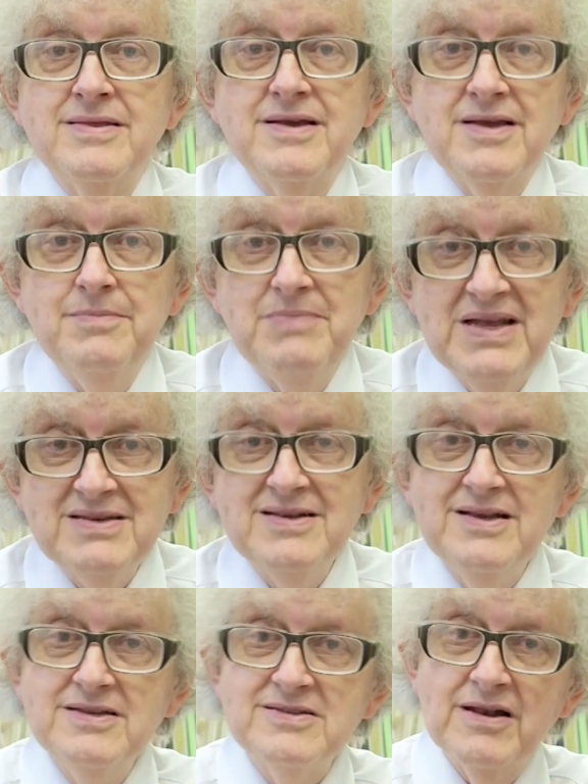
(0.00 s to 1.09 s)
the
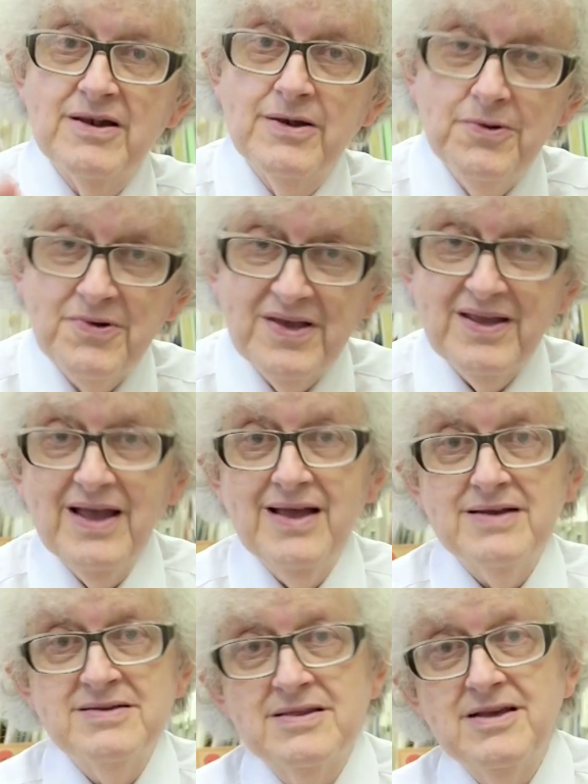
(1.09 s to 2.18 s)
committees looking
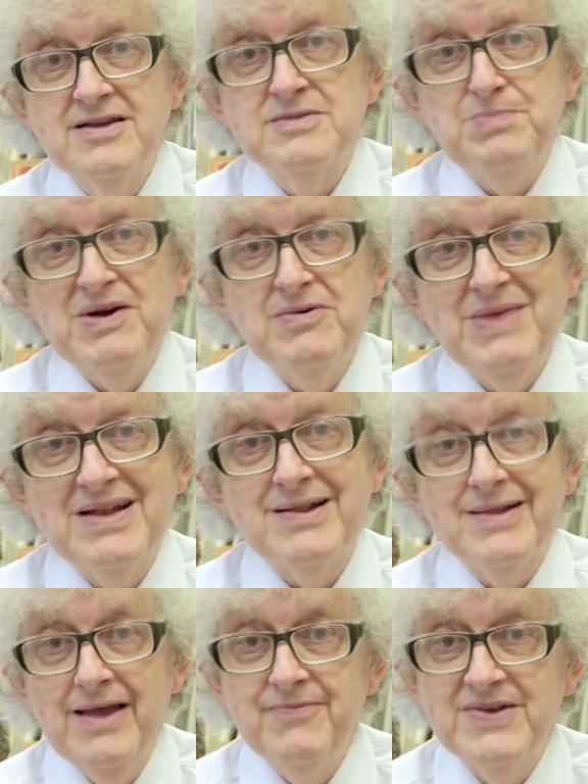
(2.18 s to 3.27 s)
at the experimental
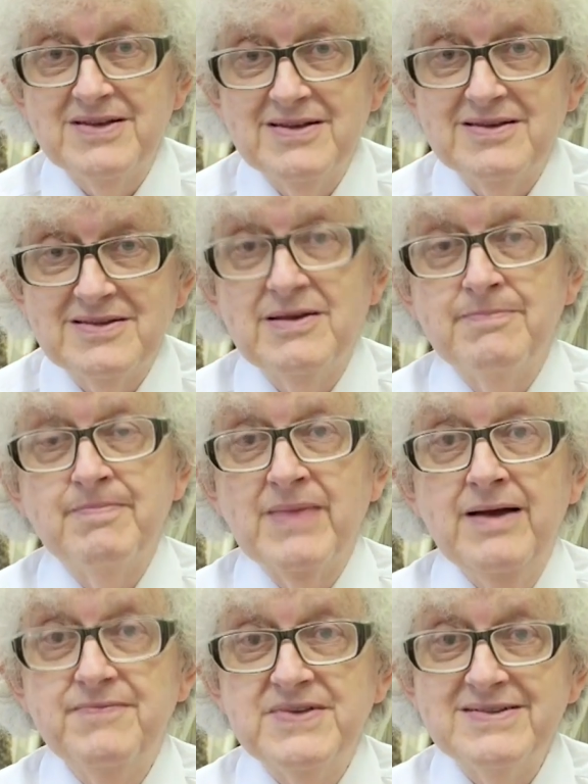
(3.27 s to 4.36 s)
evidence
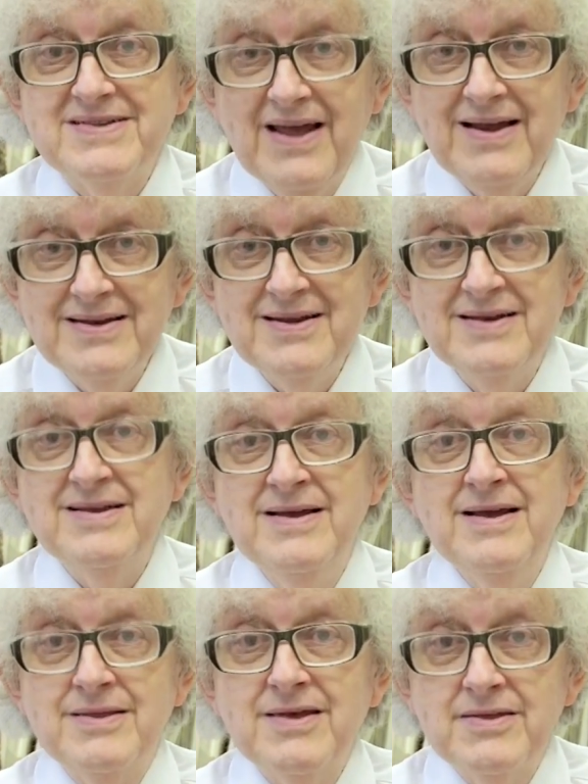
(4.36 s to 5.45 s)
have decided
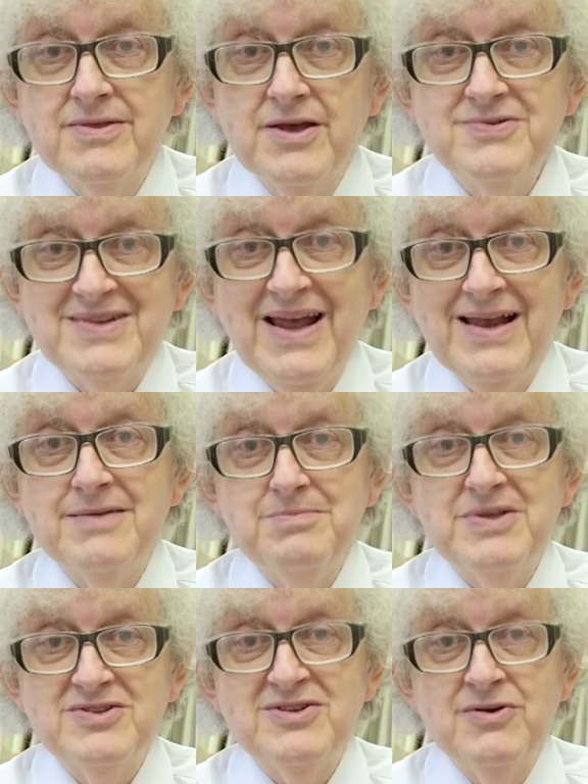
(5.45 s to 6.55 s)
that those
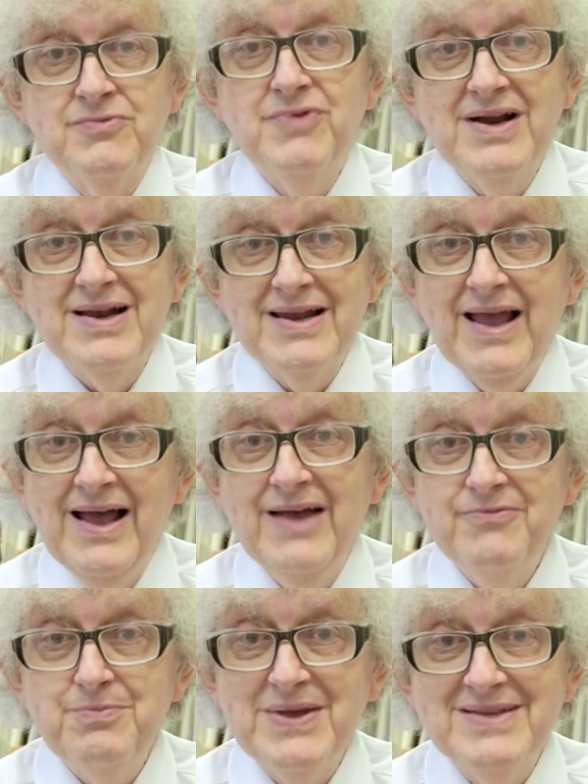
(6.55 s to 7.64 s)
elements really
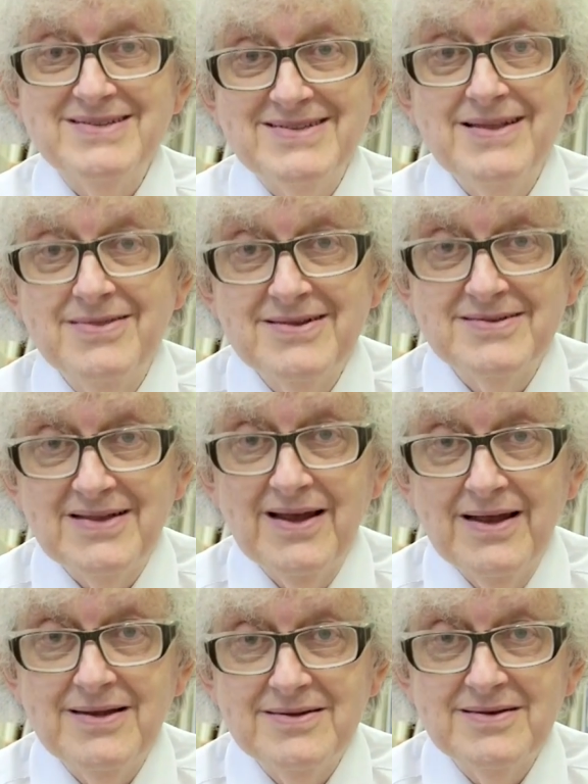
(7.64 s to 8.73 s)
have been
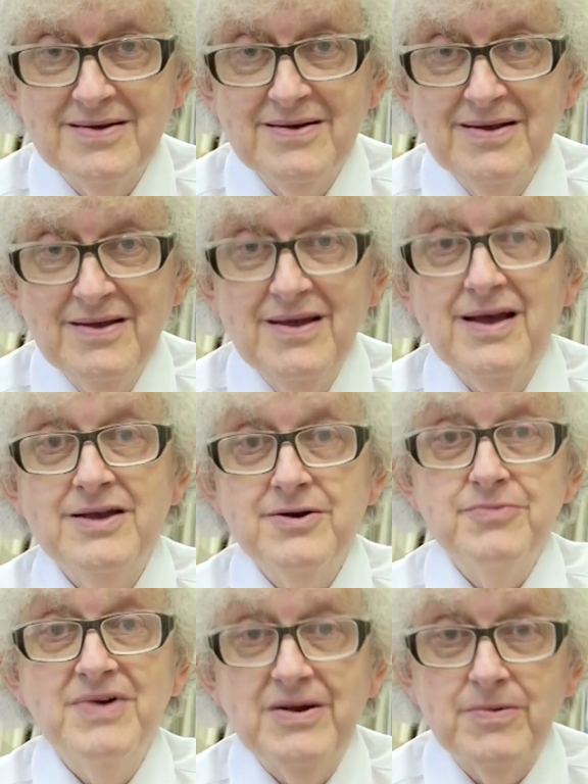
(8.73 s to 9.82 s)
synthesized and are
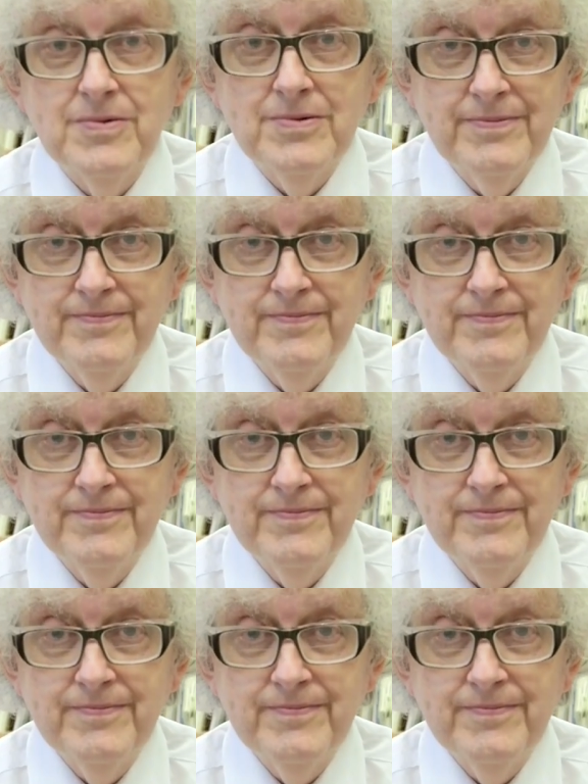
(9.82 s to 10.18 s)
real.